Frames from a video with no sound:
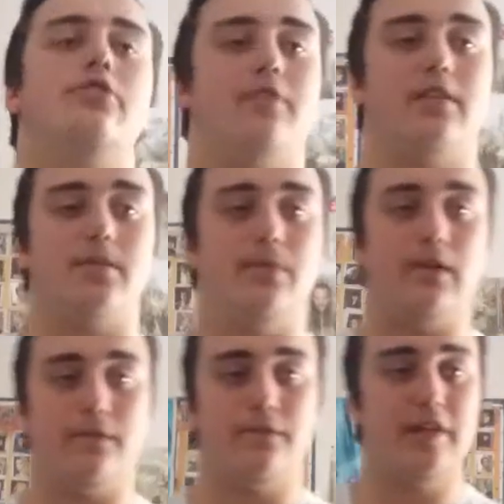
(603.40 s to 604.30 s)
the Jurassic
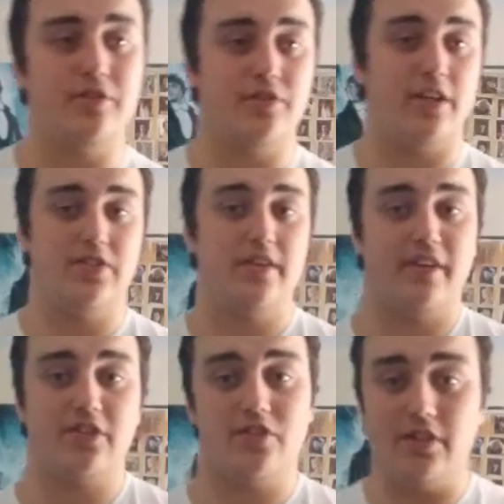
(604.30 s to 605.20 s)
Park franchise have
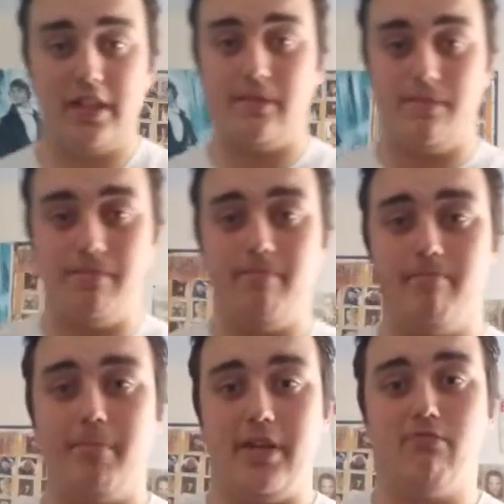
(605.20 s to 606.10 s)
actually
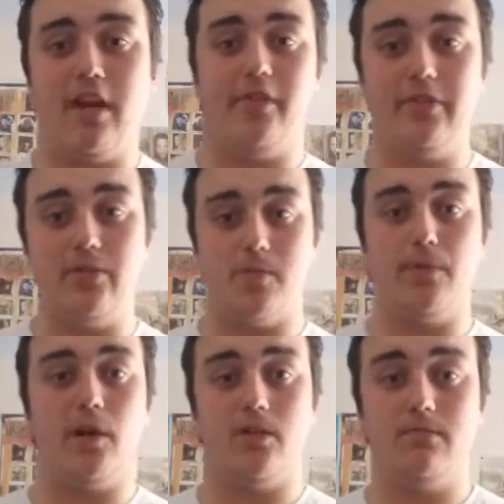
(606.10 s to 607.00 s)
been relevant to the
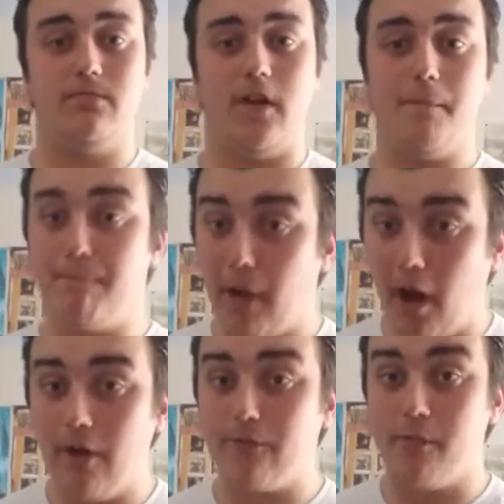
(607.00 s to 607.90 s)
plot,
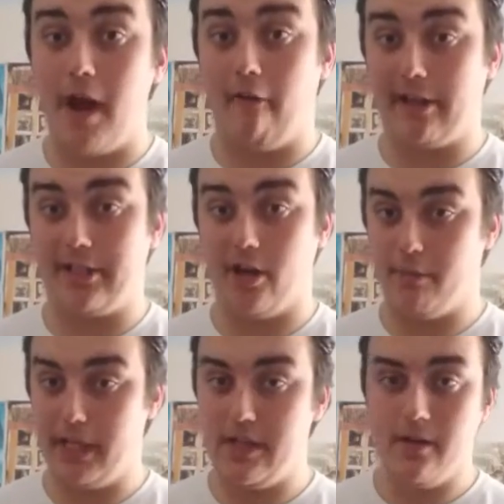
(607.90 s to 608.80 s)
apart from Eric
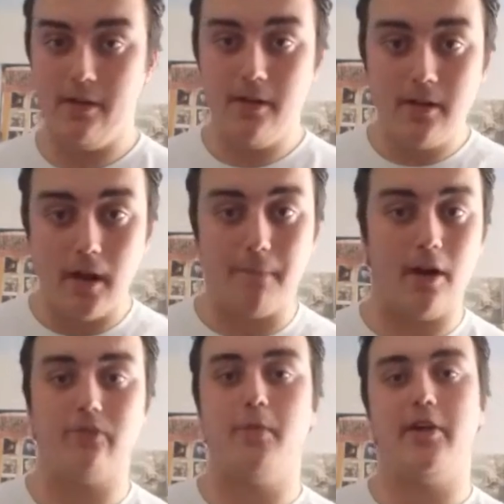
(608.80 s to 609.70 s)
Kirby.
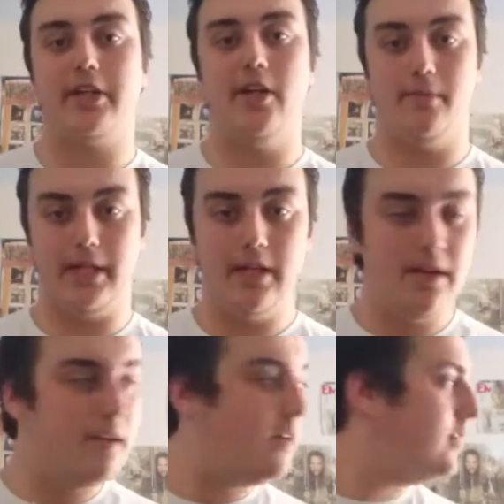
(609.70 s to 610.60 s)
Apart from Eric Kirby,
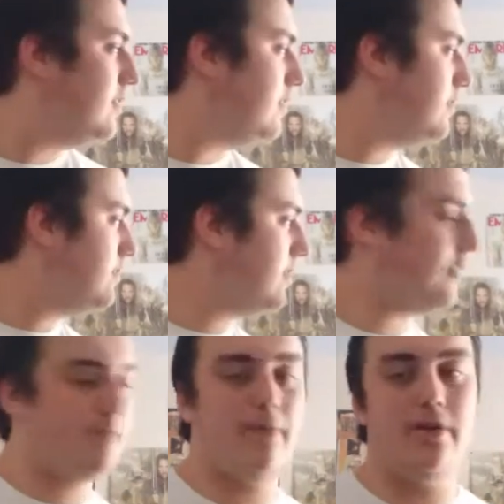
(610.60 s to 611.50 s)
there
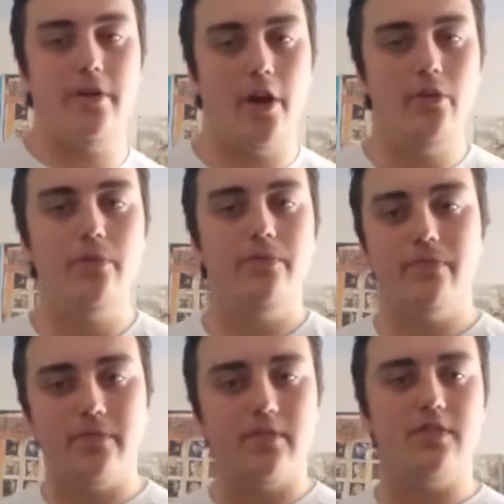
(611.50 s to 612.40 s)
has been no
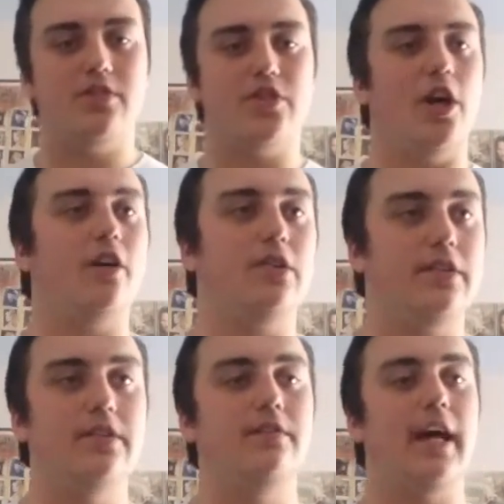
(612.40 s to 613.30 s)

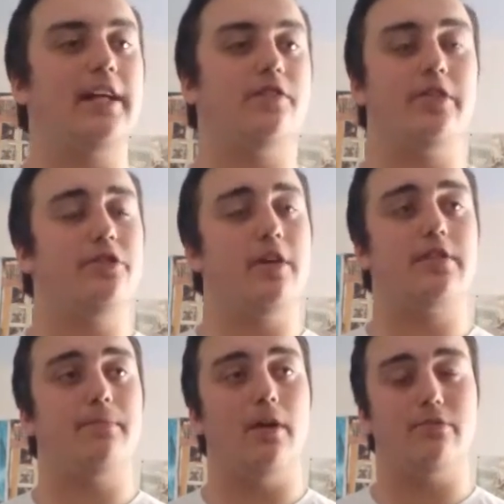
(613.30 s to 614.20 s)
child actor in the
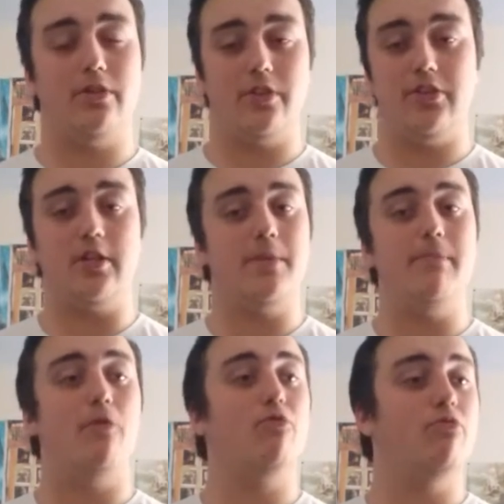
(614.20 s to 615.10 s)
Jurassic Park franchise that's been
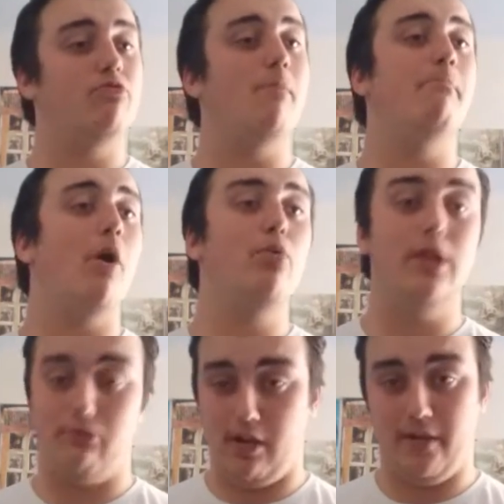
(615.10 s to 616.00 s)

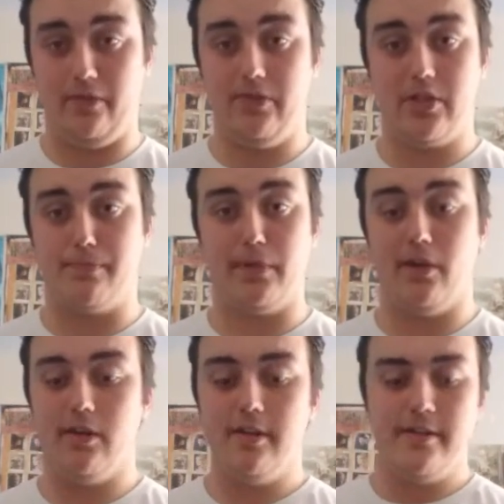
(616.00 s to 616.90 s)
remotely relevant to the
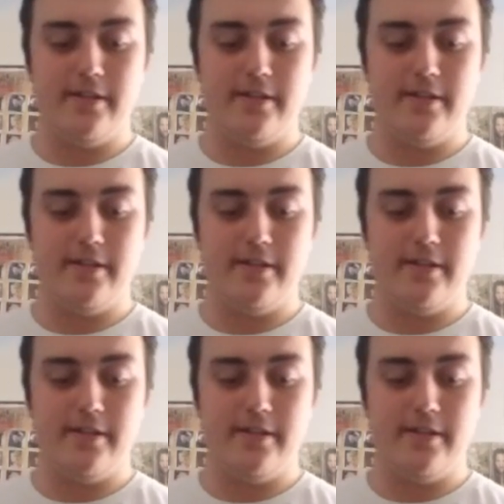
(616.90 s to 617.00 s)
plot.